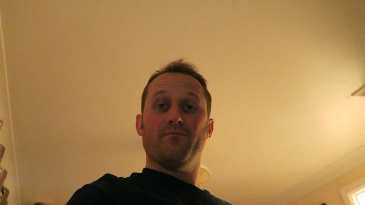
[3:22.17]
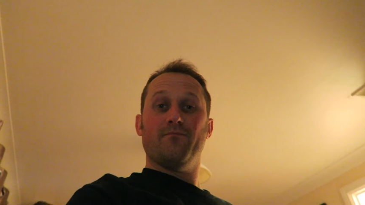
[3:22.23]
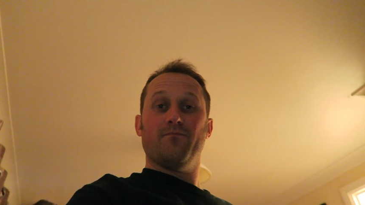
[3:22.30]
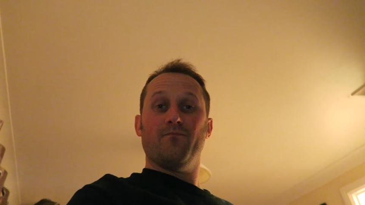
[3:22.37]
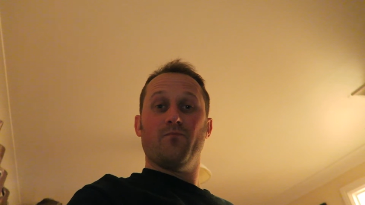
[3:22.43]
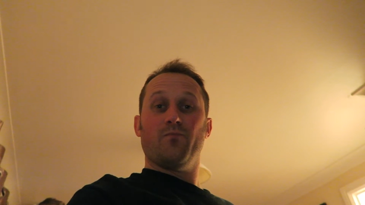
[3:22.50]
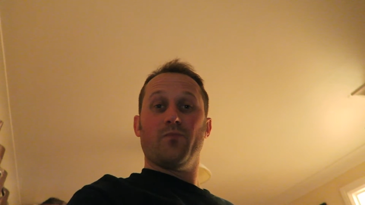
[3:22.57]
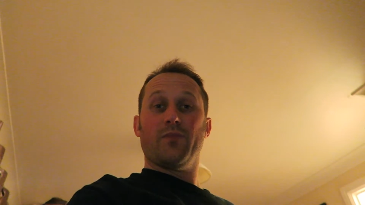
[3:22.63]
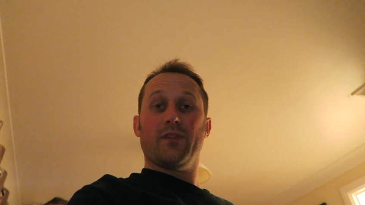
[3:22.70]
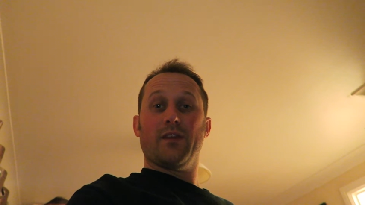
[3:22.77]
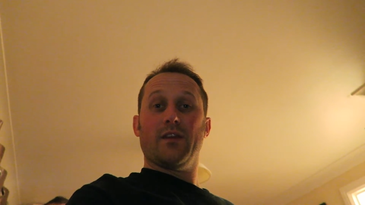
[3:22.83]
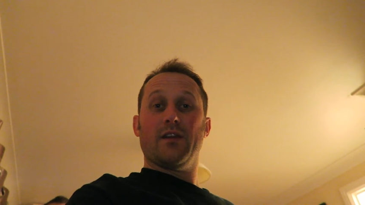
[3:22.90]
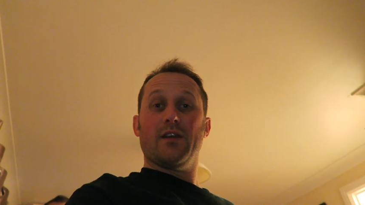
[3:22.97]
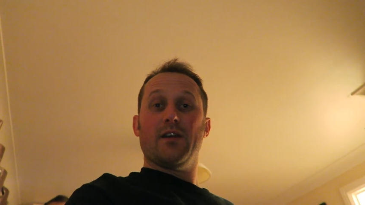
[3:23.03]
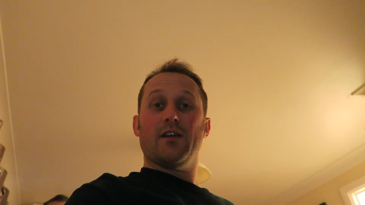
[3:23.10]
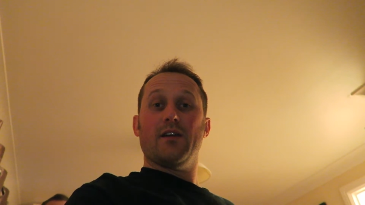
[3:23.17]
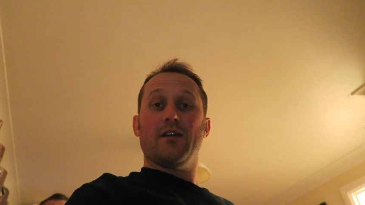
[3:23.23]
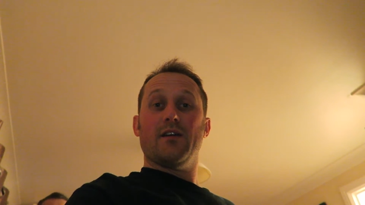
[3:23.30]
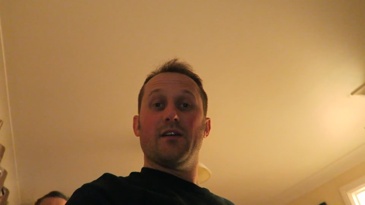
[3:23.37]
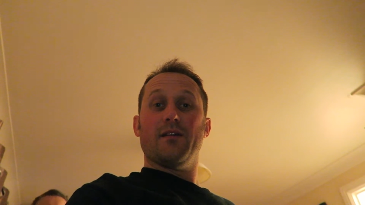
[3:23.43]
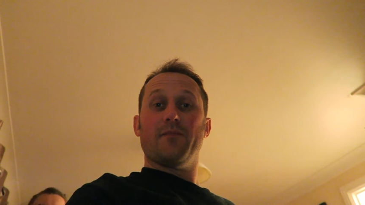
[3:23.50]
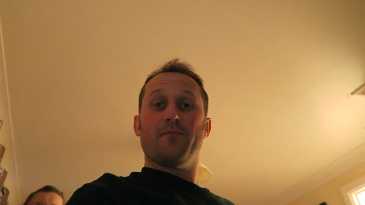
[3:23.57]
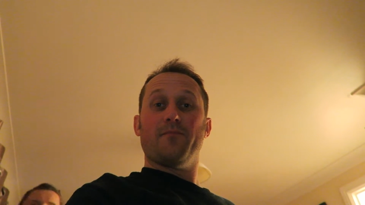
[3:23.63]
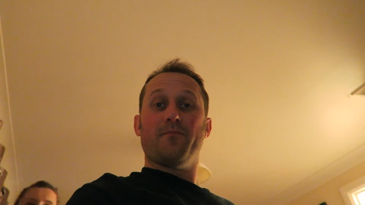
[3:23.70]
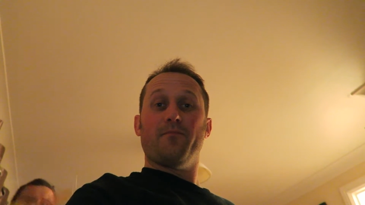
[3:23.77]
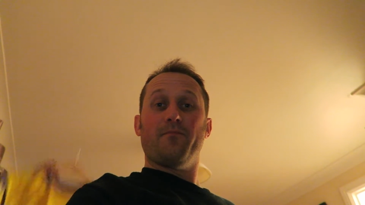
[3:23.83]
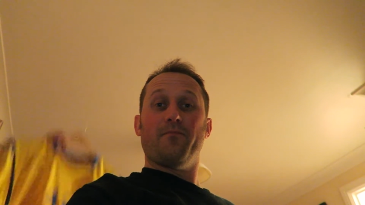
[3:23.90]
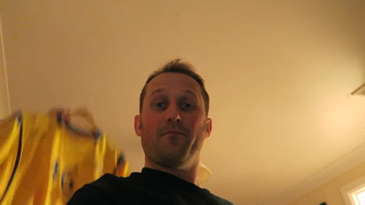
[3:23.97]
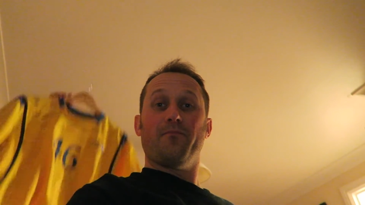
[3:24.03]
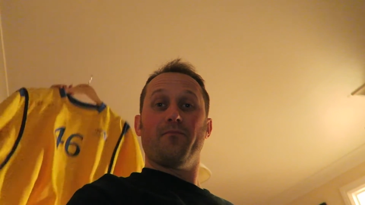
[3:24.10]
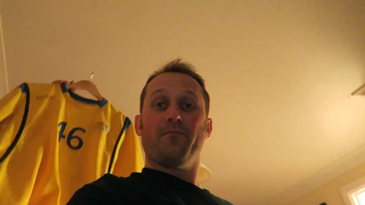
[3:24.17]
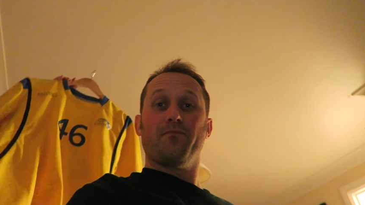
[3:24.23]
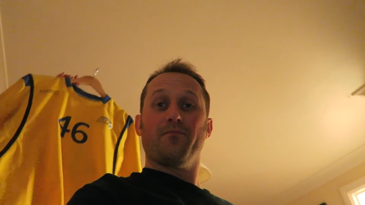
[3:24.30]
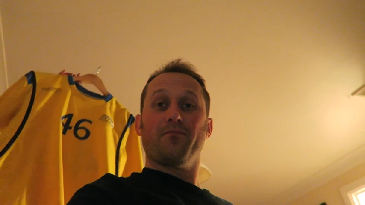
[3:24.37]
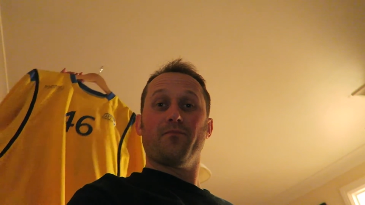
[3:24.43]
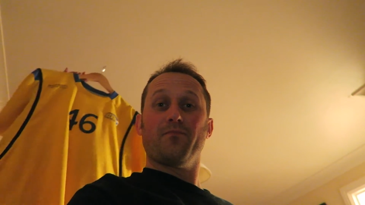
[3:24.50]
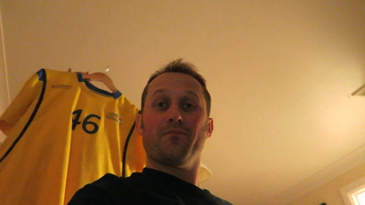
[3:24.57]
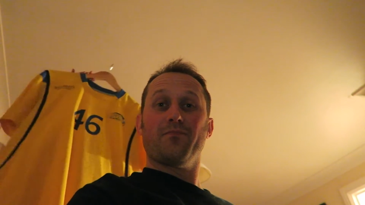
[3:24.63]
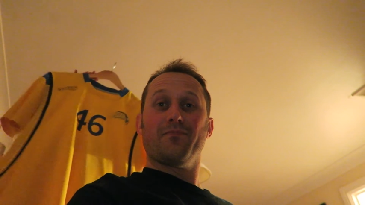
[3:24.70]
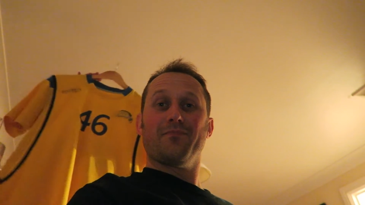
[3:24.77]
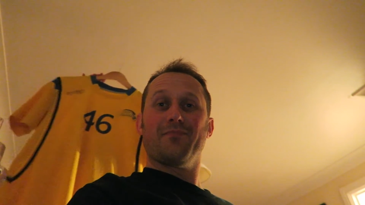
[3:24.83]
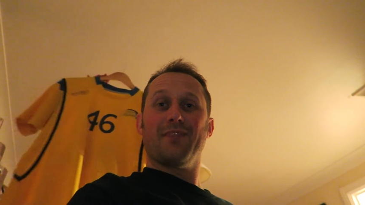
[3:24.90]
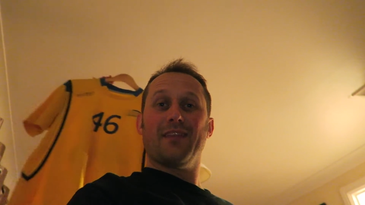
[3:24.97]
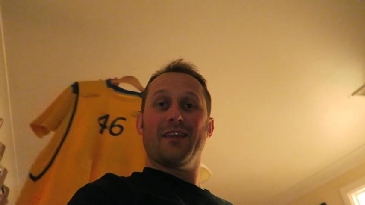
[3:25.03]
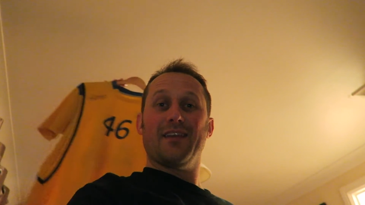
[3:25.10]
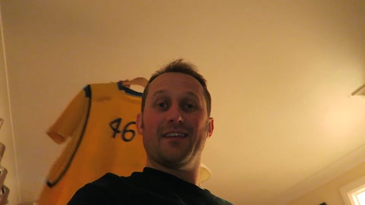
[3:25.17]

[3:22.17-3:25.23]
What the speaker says: (no one is talking)